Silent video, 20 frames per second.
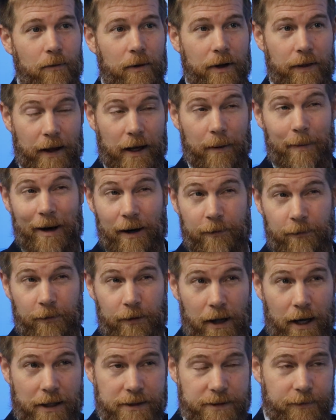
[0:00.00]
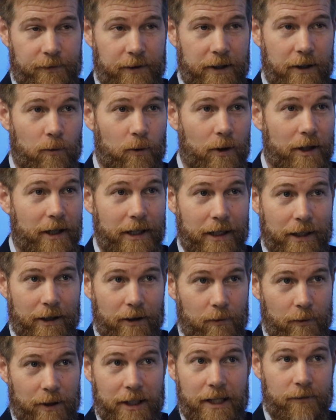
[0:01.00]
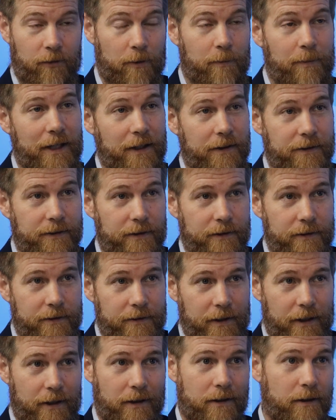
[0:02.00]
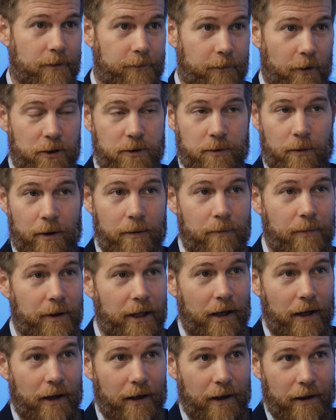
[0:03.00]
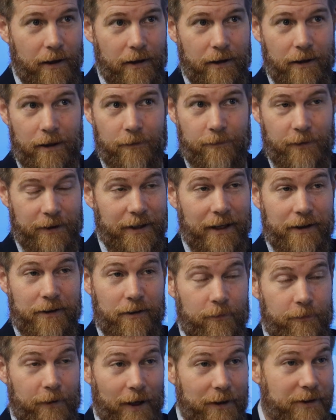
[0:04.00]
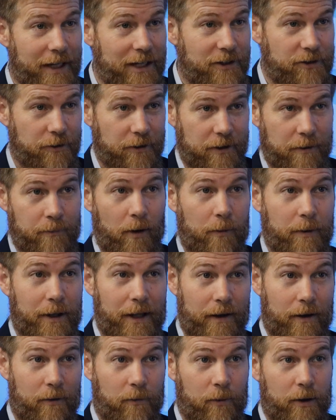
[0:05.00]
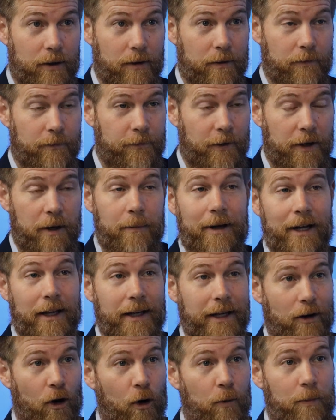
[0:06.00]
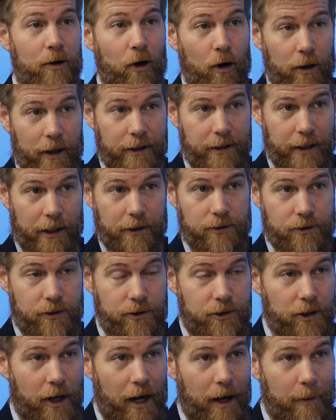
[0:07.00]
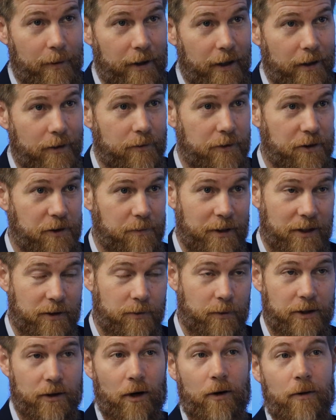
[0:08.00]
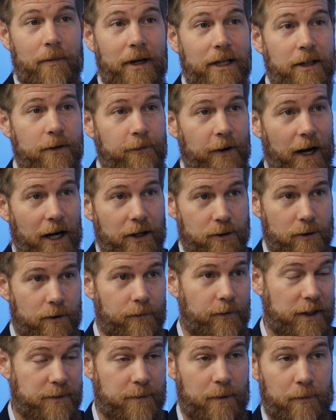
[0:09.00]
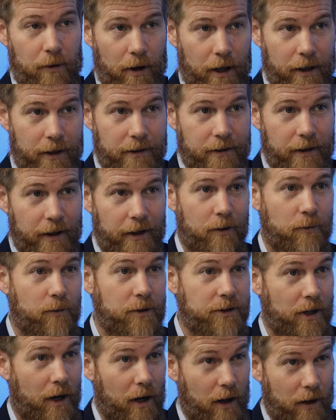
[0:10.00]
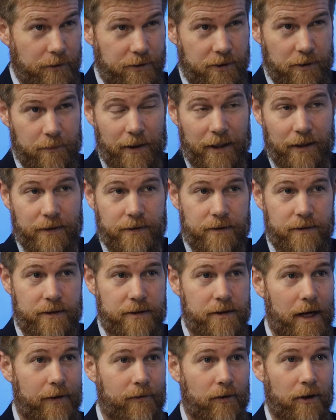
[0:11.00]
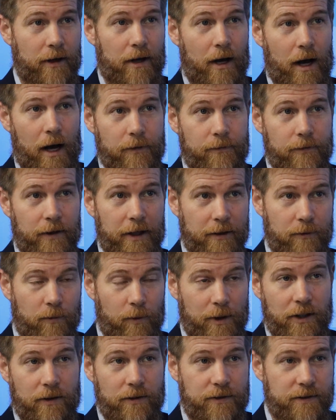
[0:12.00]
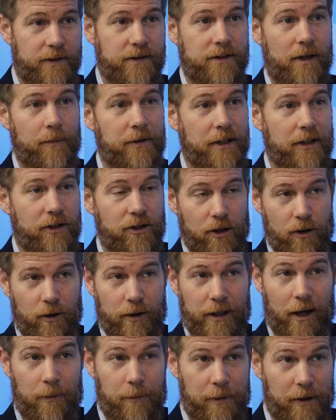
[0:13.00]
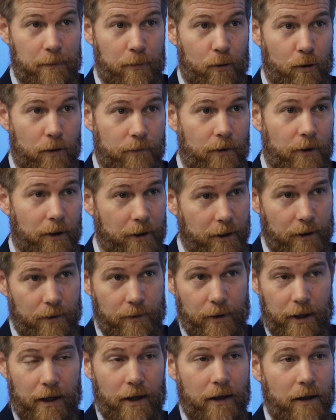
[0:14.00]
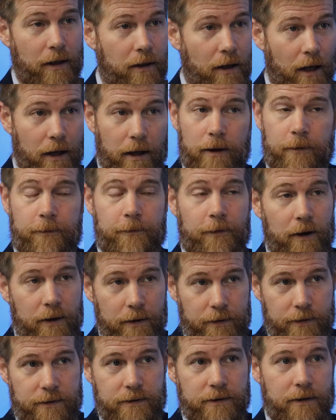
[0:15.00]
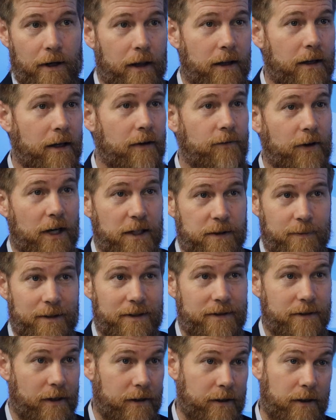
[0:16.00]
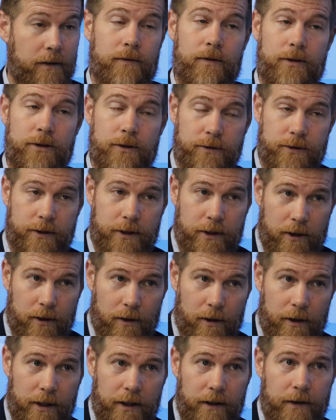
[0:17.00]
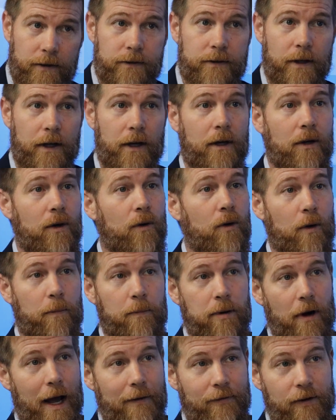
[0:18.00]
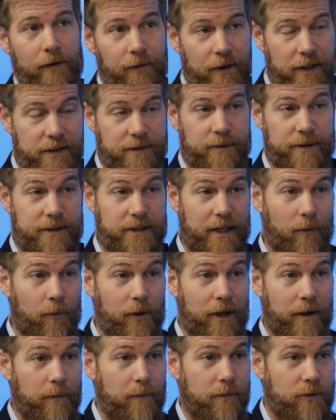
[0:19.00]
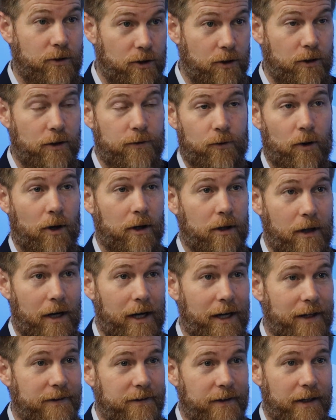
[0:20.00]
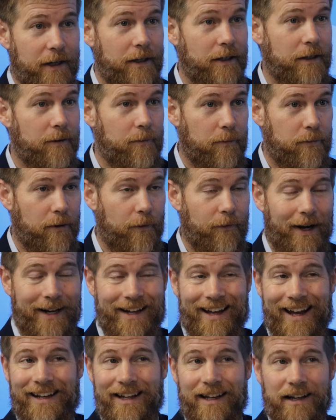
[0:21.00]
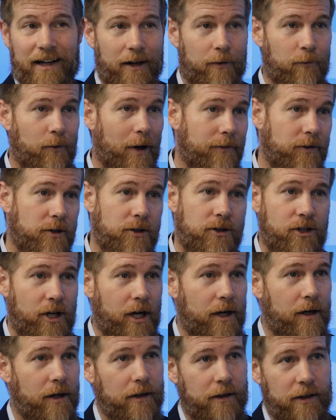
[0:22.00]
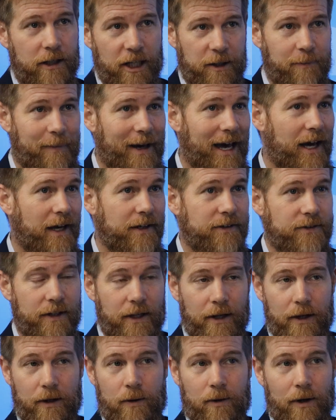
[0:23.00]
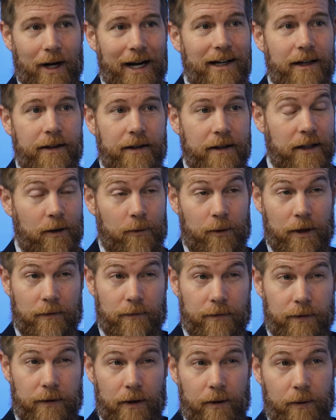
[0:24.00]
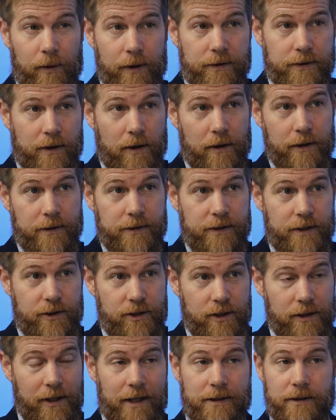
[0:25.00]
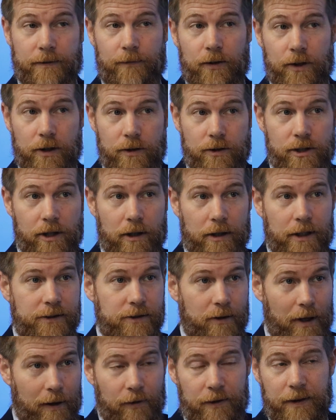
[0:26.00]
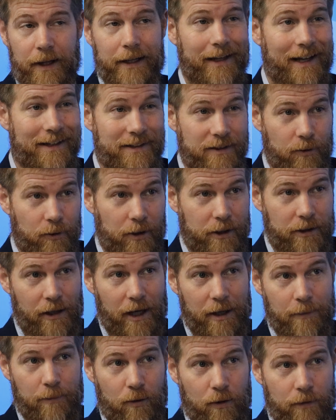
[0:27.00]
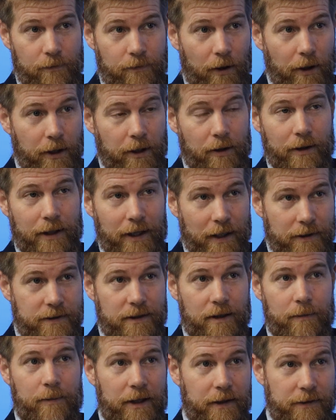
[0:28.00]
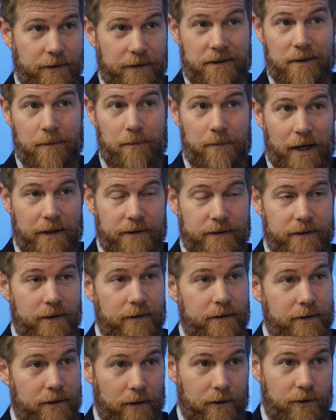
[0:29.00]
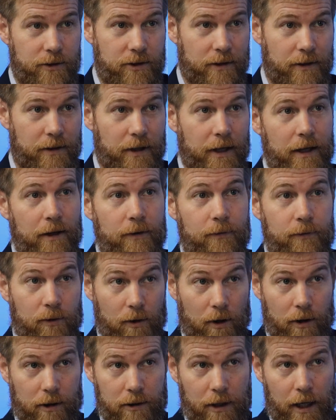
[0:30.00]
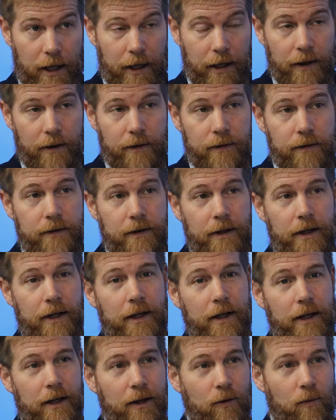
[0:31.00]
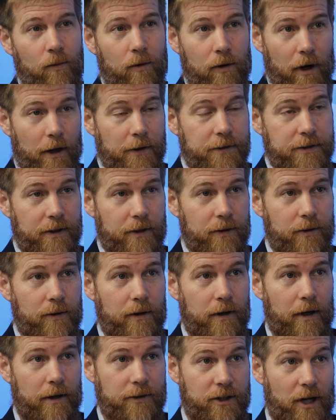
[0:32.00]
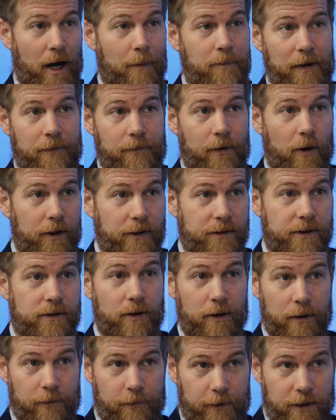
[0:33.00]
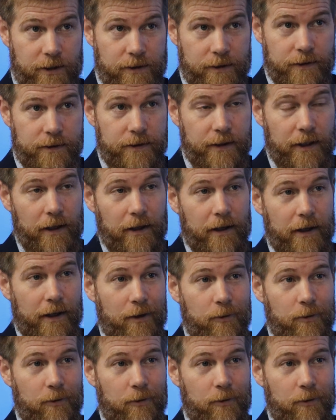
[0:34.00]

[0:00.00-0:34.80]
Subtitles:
We think about our philosophy really in three different pieces. The first one being a foundational component that we are fundamentally an open architecture shop, which means we don't manufacture investment product, which also means there's never a conflict when you see something showing up in a portfolio. None of the funds, none of the investments, none of the individual securities or private investments that we choose for our clients provide any kind of revenue share, kickbacks, or anything that would influence our decision as a fiduciary. So everything that gets into our client portfolio gets there because it's the best solution for our clients. We're also a shop that focuses on efficiency.